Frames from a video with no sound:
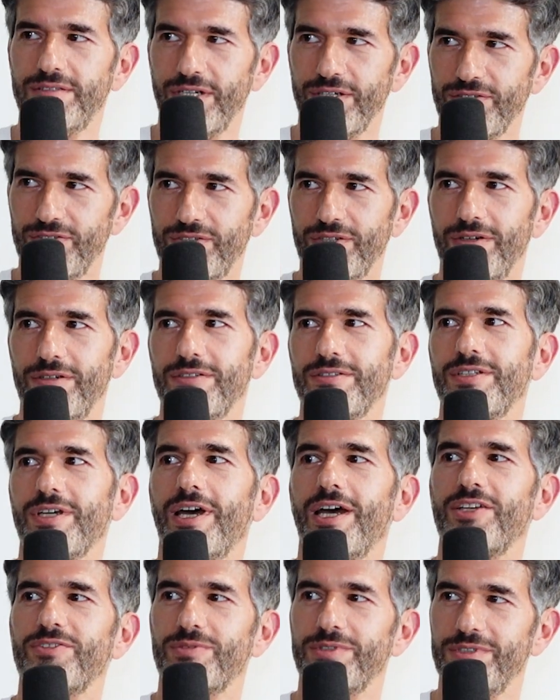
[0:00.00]
There are certain
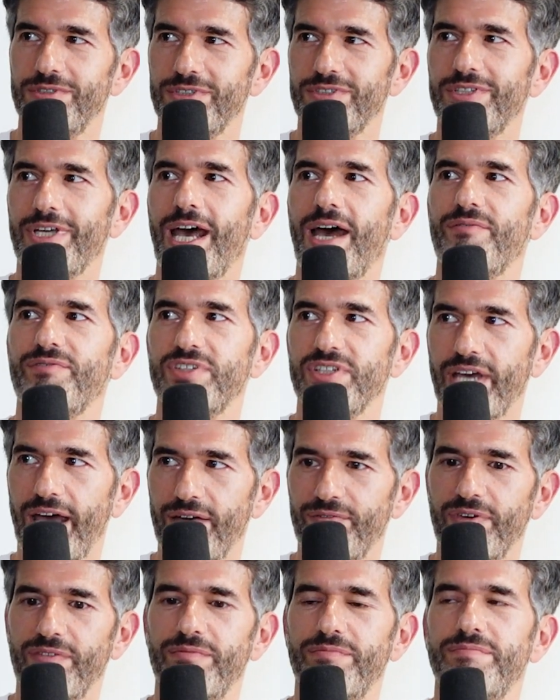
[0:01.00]
times where you just have to
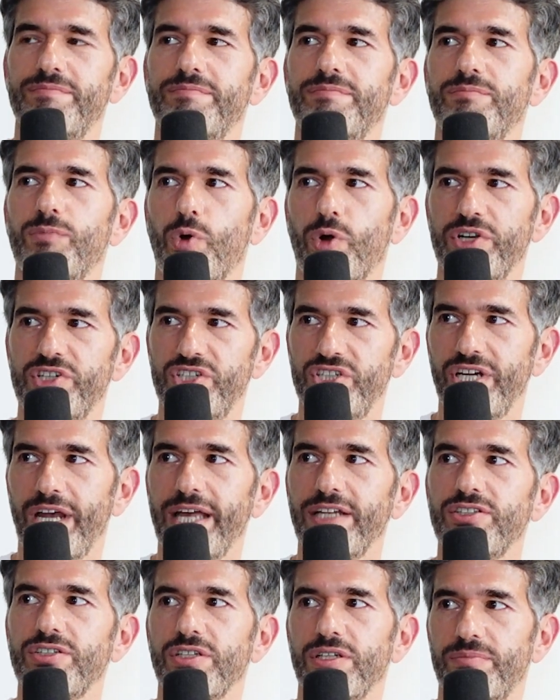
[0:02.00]
have a more well, gentle approach. Well,
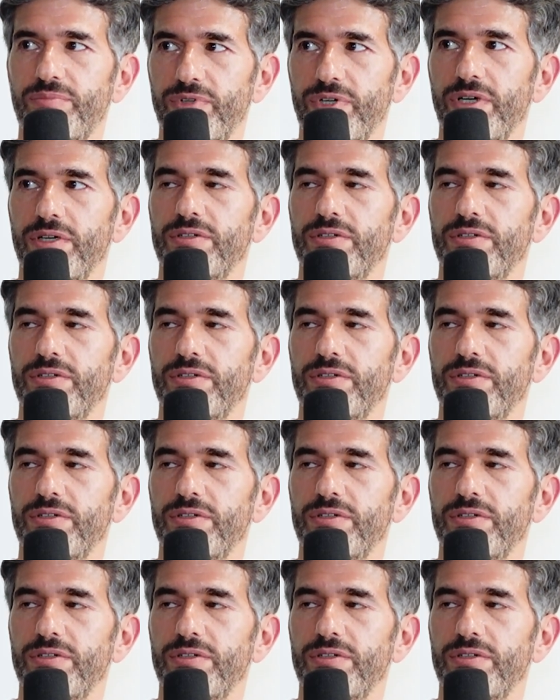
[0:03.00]
you know what approach.